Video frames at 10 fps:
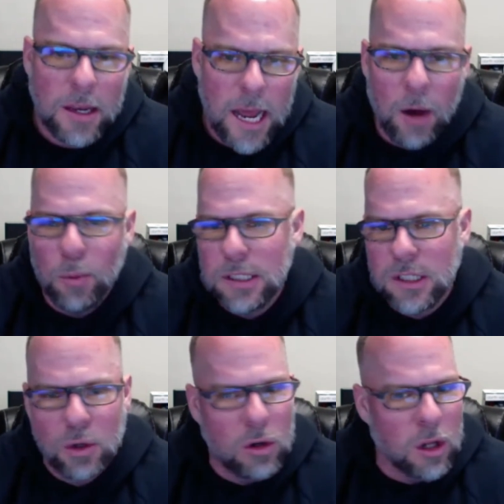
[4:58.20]
Now, we
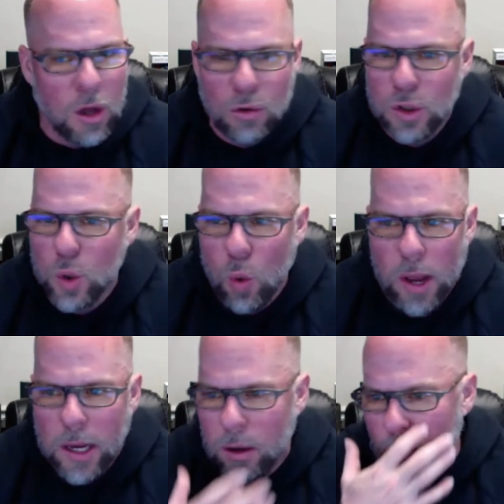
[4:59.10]
still close
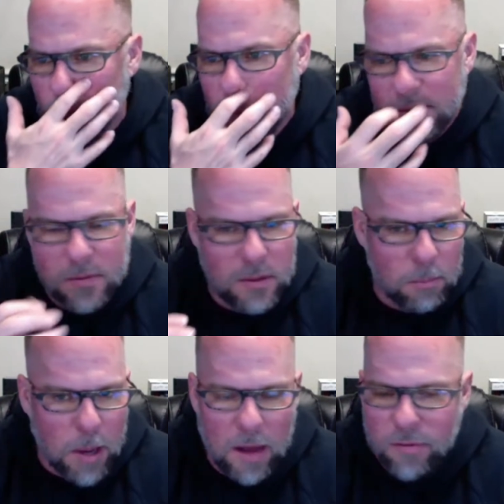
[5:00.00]
quick,
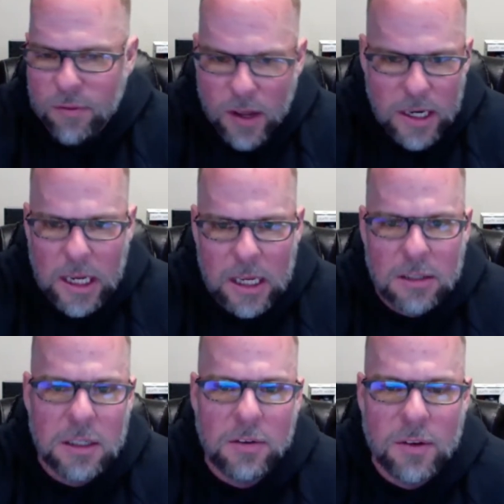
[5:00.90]
But funding
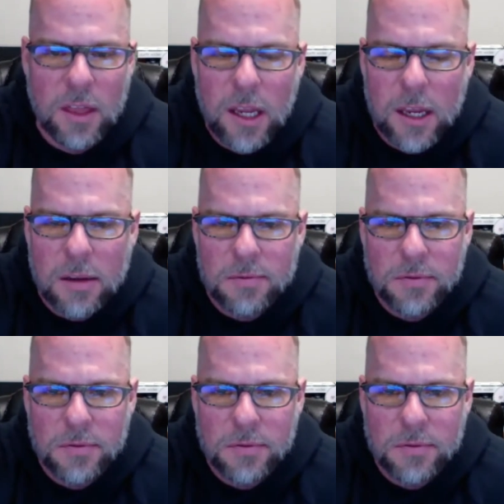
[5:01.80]
is a different thing.